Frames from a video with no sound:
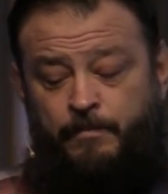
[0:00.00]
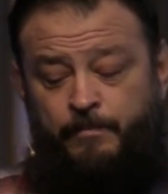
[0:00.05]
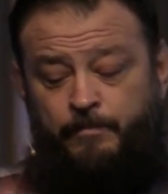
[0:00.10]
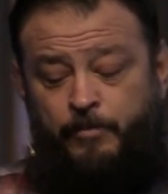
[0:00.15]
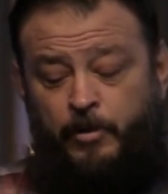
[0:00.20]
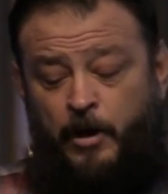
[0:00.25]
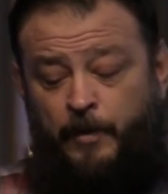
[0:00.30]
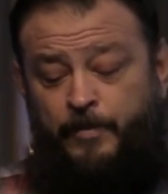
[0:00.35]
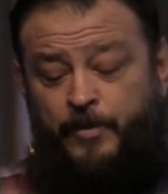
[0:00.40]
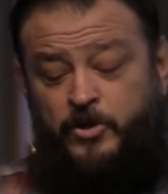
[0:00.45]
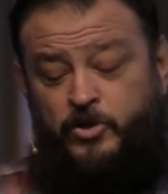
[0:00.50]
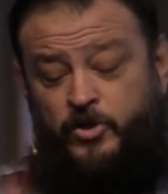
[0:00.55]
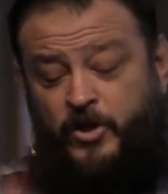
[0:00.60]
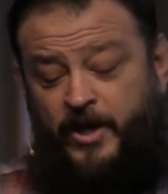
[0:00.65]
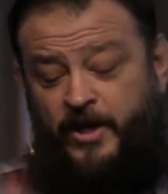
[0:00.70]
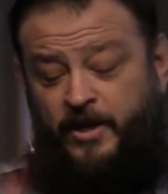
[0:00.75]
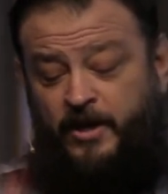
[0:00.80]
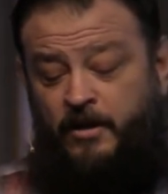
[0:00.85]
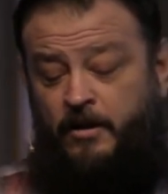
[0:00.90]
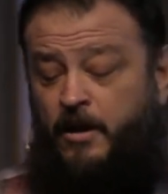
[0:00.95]

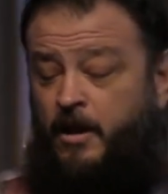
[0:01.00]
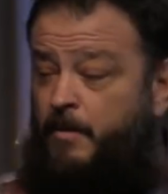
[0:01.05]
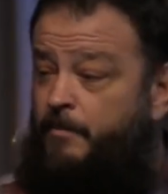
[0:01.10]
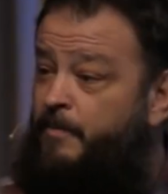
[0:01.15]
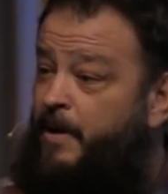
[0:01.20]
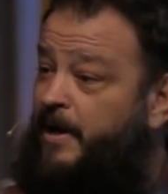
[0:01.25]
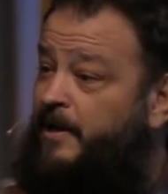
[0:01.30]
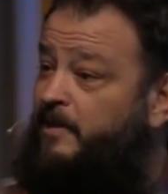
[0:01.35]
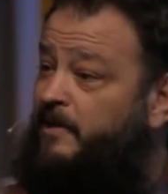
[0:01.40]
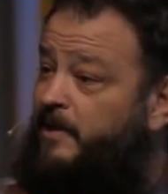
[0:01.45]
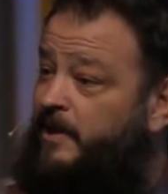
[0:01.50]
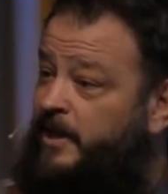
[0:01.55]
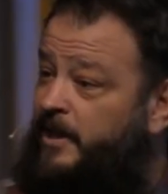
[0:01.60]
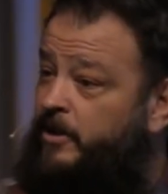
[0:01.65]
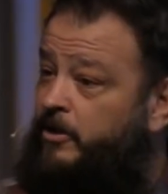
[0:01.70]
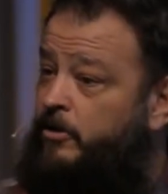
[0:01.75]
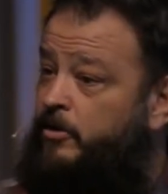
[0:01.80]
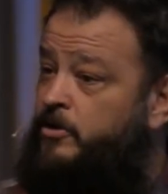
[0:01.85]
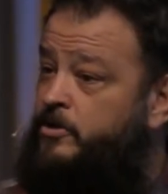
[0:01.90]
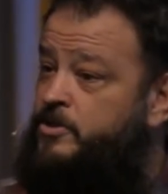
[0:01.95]
perpetrated by
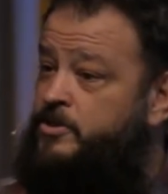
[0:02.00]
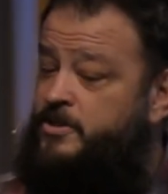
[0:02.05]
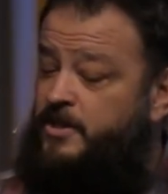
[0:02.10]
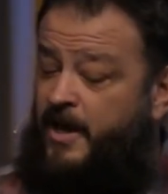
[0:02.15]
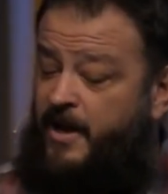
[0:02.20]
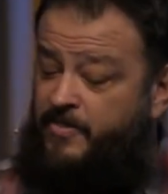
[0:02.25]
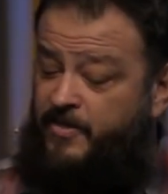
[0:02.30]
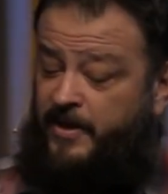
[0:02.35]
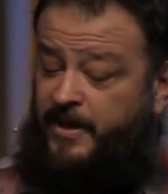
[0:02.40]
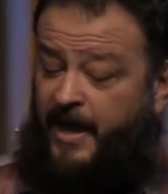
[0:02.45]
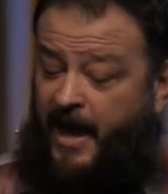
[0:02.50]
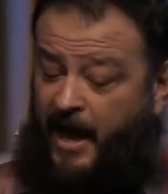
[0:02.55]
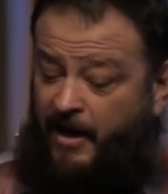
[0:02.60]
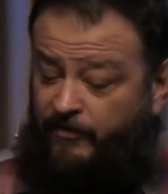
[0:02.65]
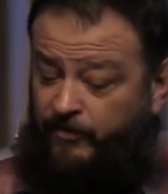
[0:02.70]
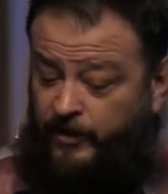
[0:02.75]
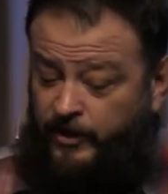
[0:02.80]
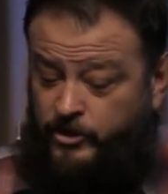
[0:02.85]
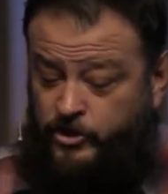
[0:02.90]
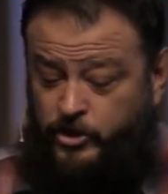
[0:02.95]
leaders in the
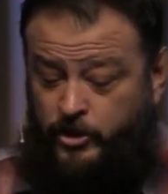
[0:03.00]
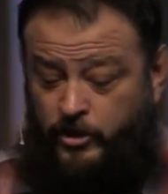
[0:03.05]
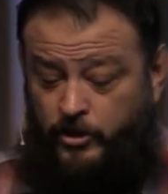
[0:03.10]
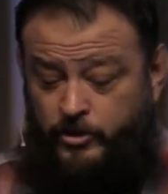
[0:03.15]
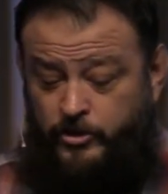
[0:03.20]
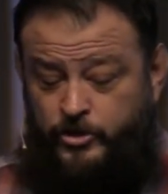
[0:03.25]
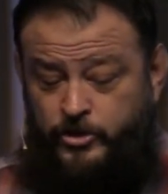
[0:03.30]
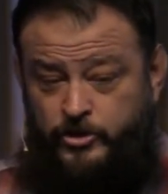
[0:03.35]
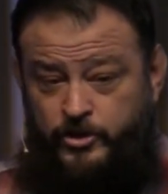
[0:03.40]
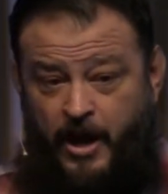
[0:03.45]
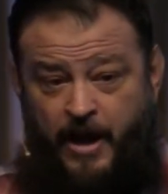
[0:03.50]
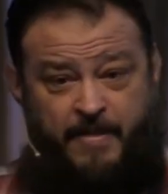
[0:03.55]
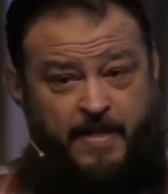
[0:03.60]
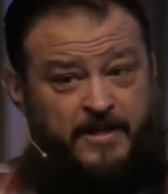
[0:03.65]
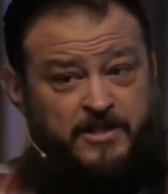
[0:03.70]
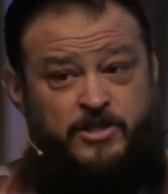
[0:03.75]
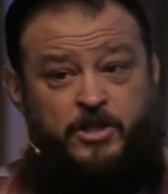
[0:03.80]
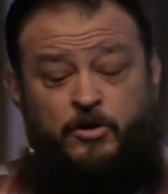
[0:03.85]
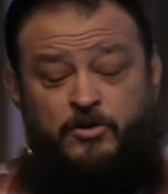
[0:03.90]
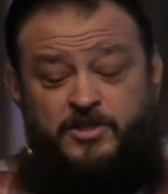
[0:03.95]
Catholic Church. And
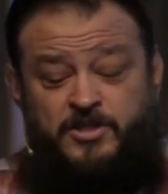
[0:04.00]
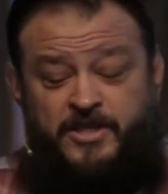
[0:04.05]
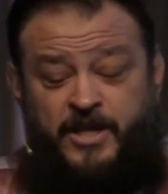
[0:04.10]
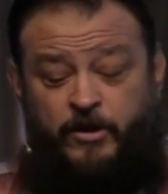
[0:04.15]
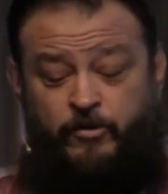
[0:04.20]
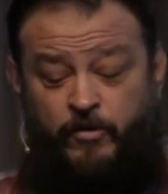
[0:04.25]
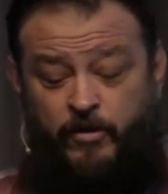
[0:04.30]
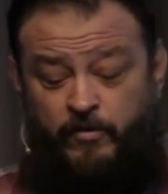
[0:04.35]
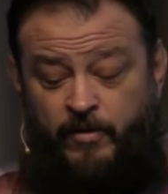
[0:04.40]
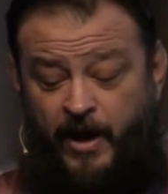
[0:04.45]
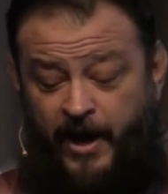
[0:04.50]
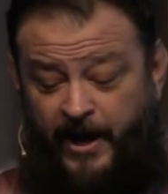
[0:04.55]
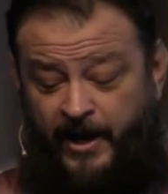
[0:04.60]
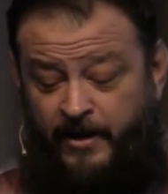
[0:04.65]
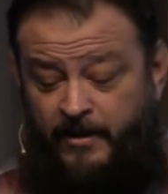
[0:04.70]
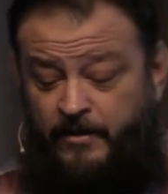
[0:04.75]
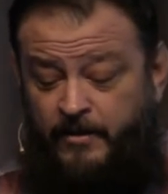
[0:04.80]
that's no secret, right?